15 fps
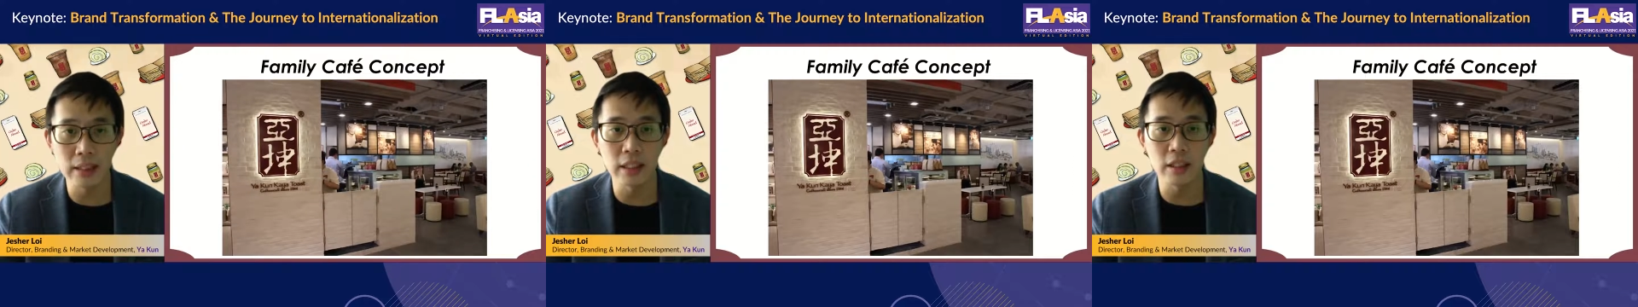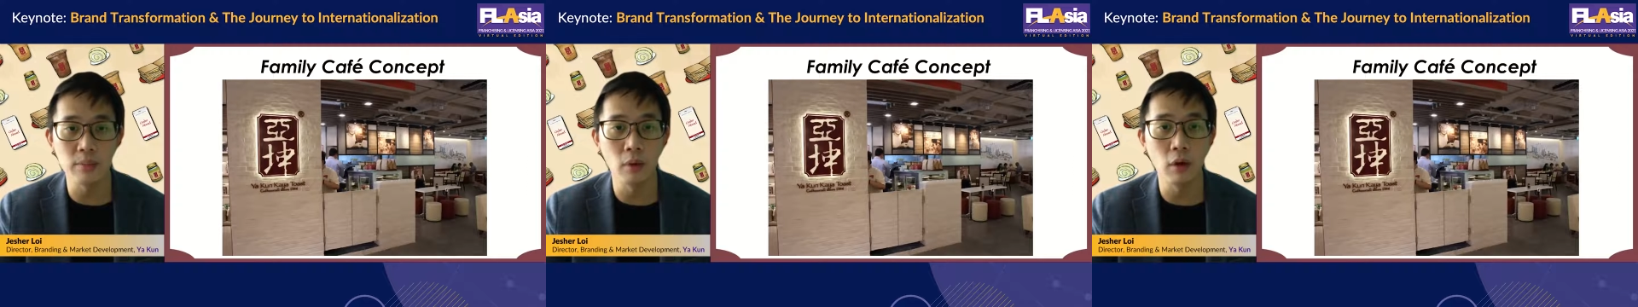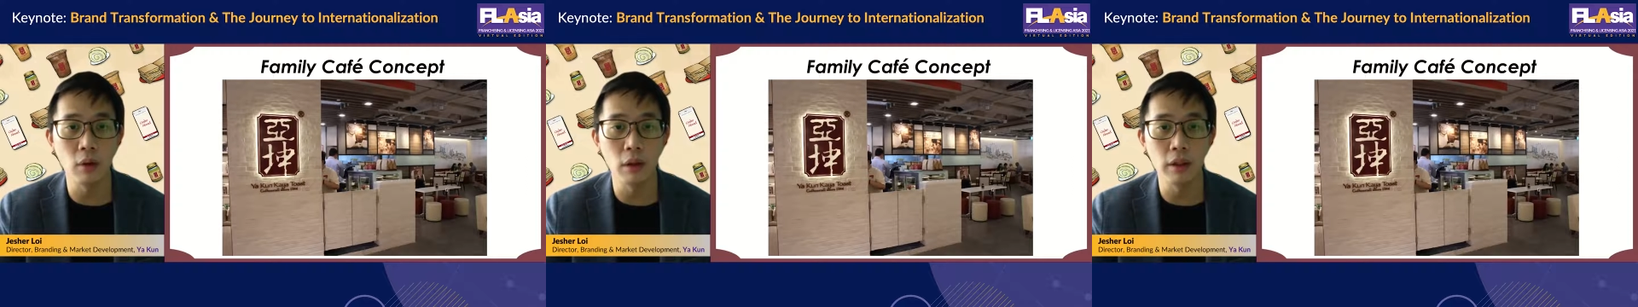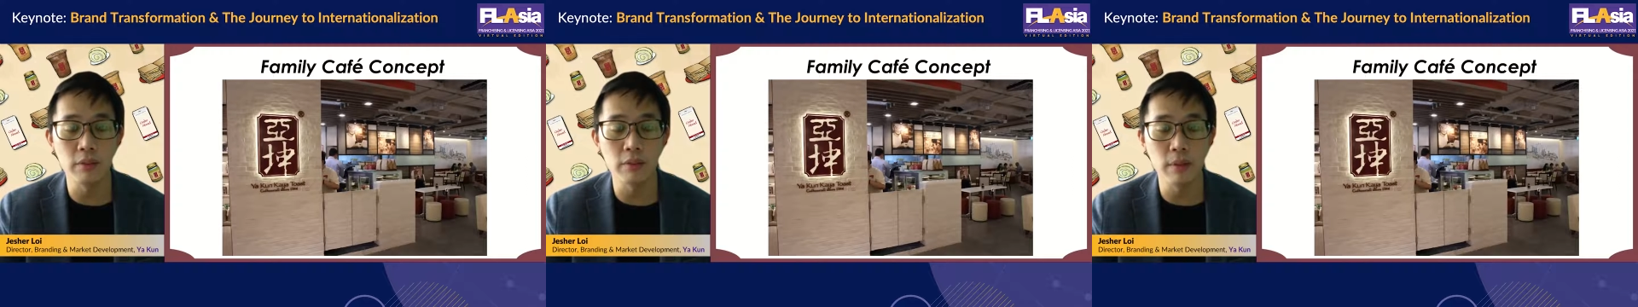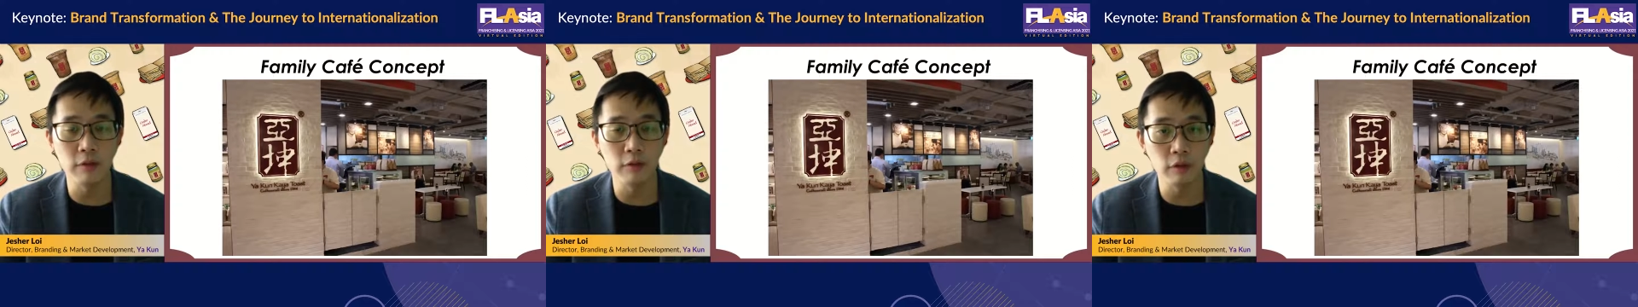It's
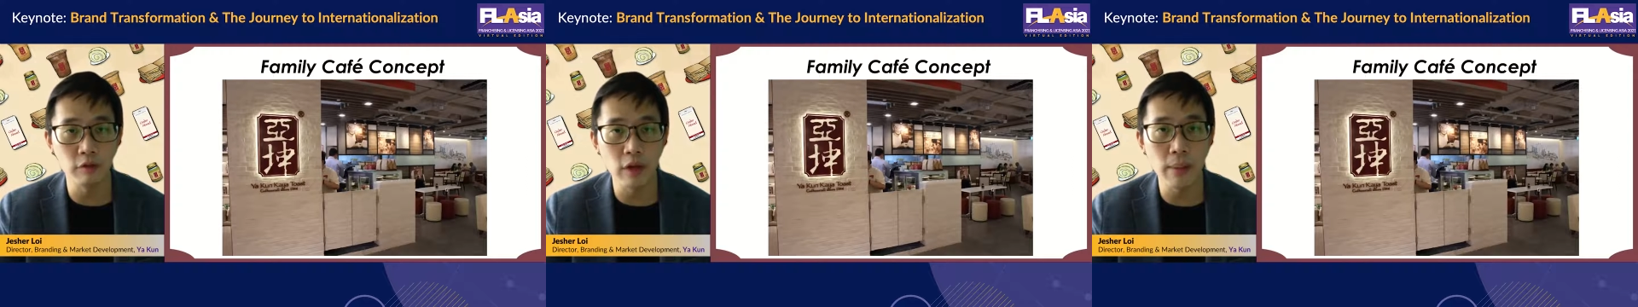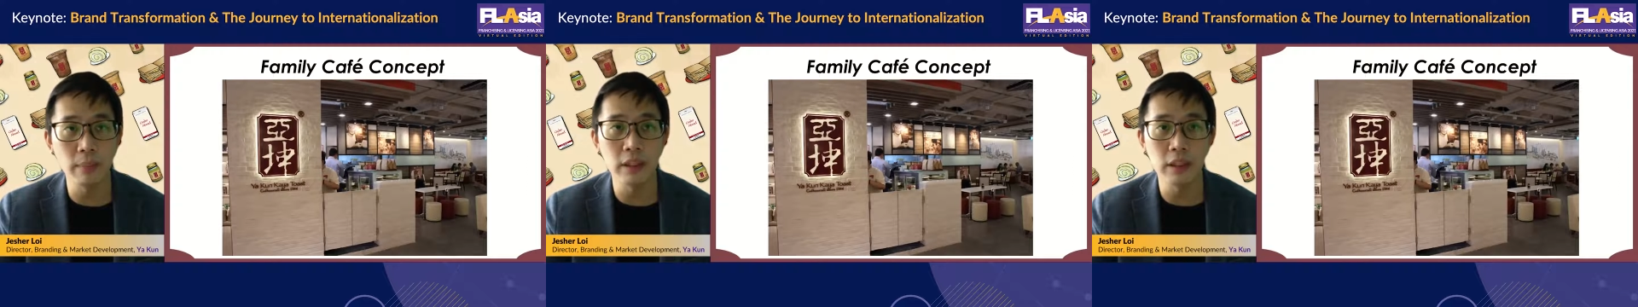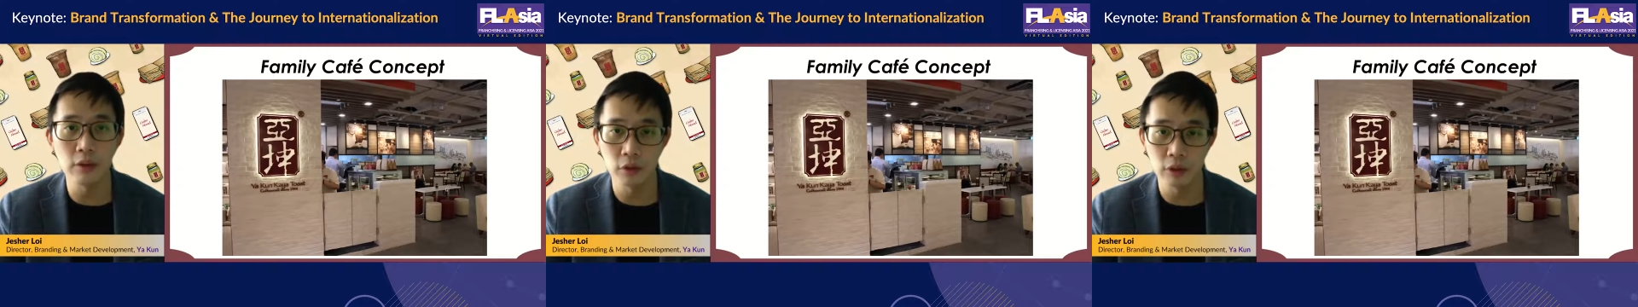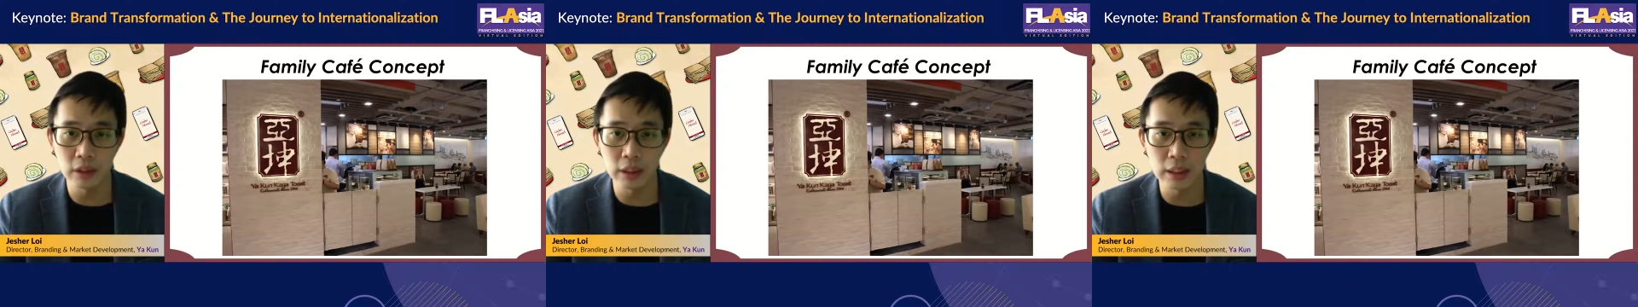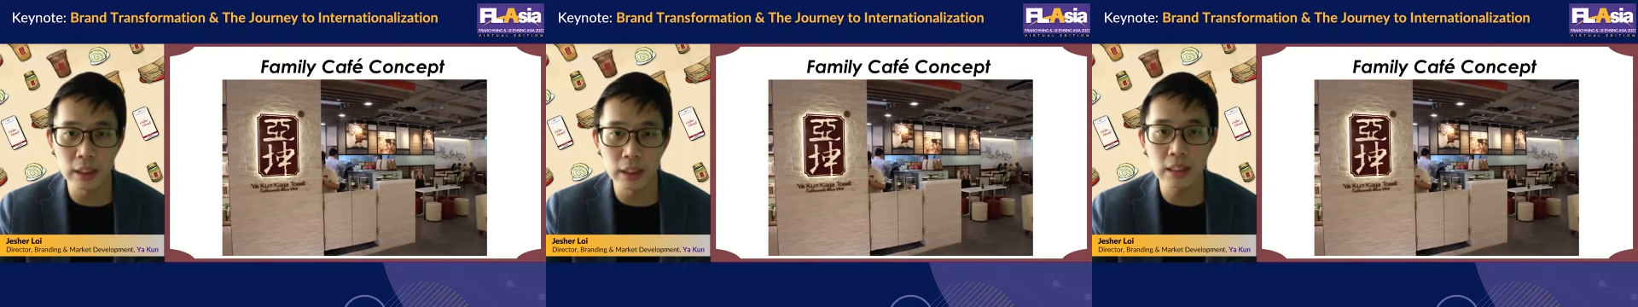meant for families, for
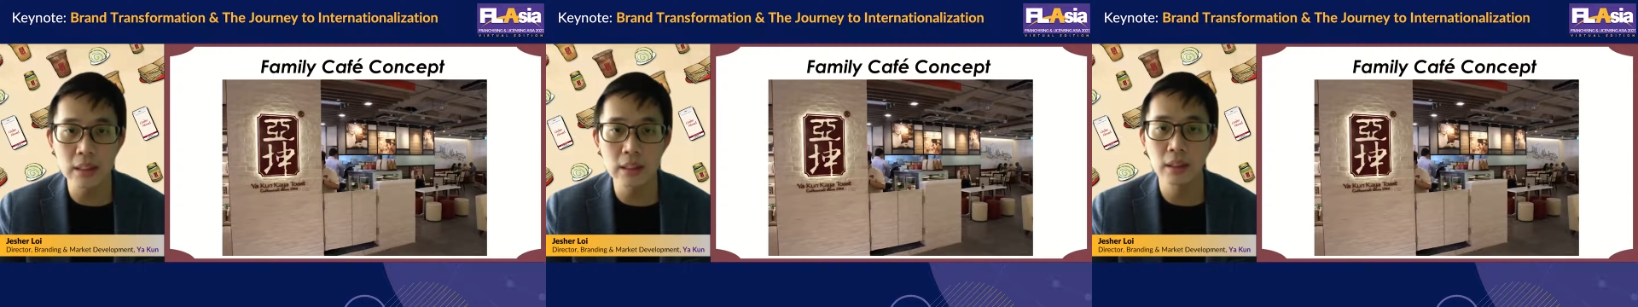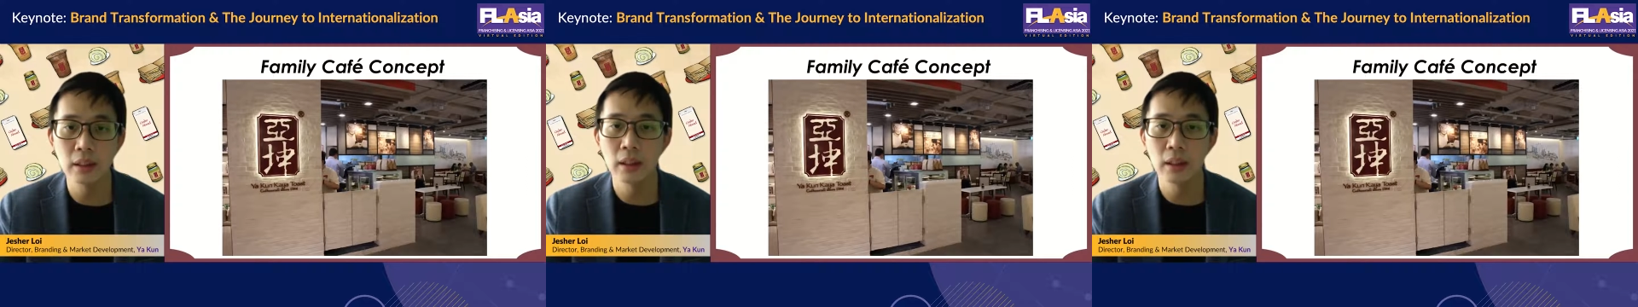dinners.